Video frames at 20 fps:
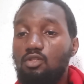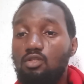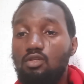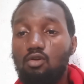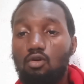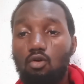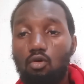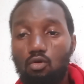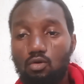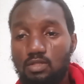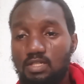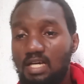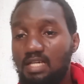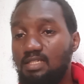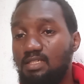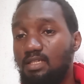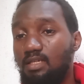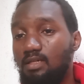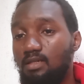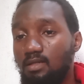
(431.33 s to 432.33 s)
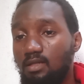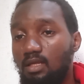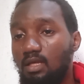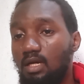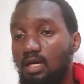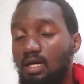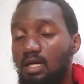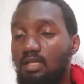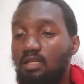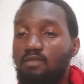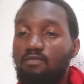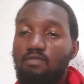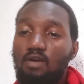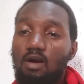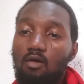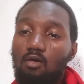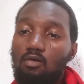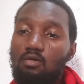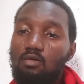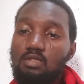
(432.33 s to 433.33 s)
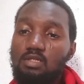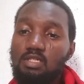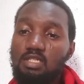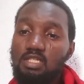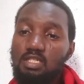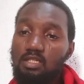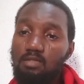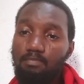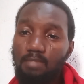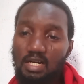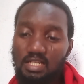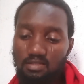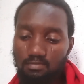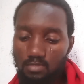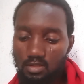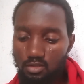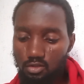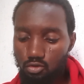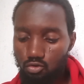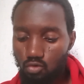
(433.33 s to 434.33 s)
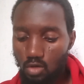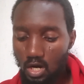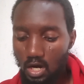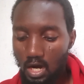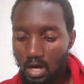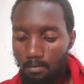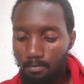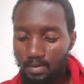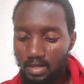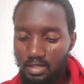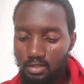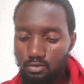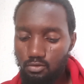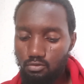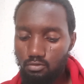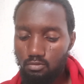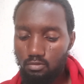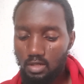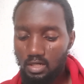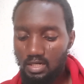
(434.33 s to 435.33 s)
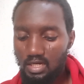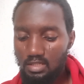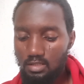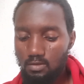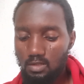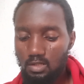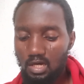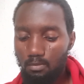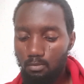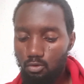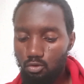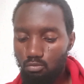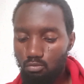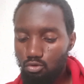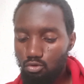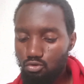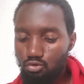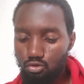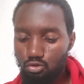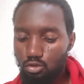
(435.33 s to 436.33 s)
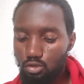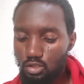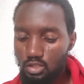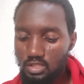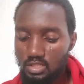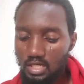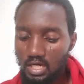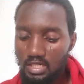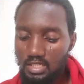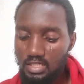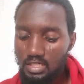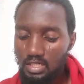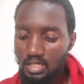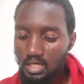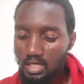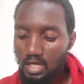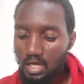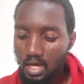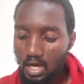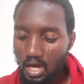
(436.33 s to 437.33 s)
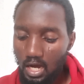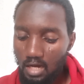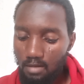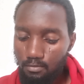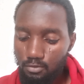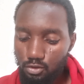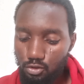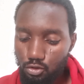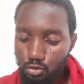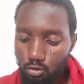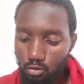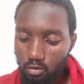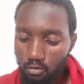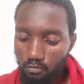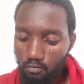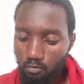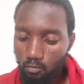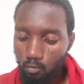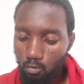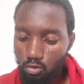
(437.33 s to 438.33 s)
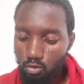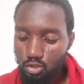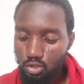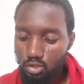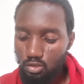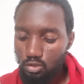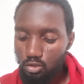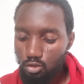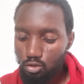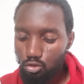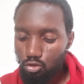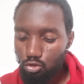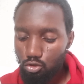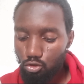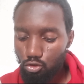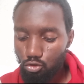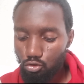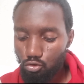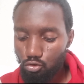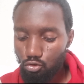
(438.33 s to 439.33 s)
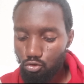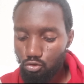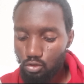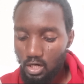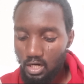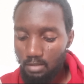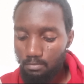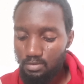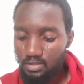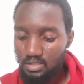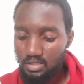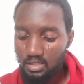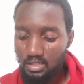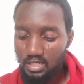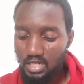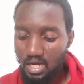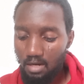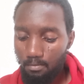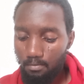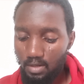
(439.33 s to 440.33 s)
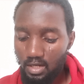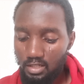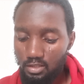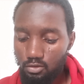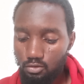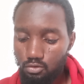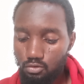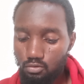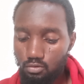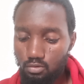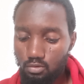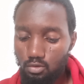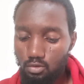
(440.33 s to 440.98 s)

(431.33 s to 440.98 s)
course and the area, and the faculty, the department you are applying to. And that is why you must do your research and be sure of what you are basically applying to.